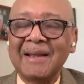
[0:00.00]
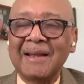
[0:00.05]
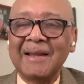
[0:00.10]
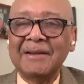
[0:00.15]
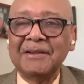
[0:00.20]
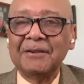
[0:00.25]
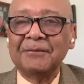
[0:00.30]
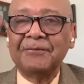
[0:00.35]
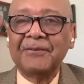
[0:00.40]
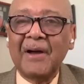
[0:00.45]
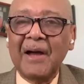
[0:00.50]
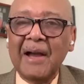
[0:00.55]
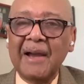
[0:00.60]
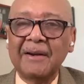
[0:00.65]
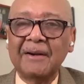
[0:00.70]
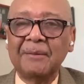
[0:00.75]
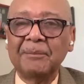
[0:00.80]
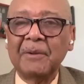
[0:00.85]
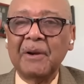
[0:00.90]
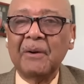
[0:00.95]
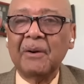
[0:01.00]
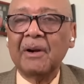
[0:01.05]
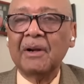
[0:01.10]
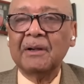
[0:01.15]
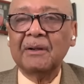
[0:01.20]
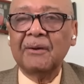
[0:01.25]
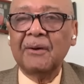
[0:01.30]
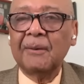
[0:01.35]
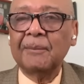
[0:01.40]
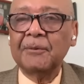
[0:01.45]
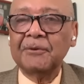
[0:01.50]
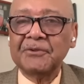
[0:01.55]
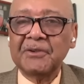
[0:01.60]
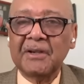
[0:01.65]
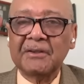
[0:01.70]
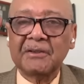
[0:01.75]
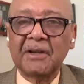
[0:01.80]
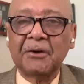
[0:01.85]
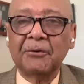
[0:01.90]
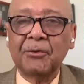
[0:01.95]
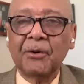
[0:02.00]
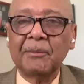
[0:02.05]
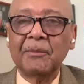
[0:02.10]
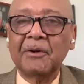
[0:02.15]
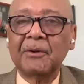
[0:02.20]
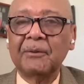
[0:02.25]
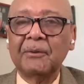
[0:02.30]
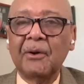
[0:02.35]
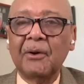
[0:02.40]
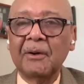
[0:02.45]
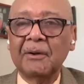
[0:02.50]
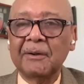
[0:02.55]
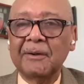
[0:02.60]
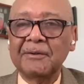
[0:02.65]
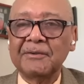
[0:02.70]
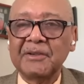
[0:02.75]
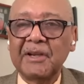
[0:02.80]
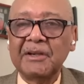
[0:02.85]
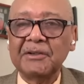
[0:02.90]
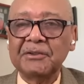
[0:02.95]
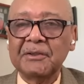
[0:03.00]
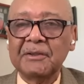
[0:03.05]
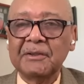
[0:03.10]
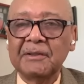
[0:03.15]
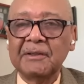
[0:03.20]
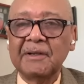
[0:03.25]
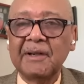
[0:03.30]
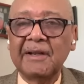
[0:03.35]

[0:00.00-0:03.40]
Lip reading: and define America almost as a criminal organization.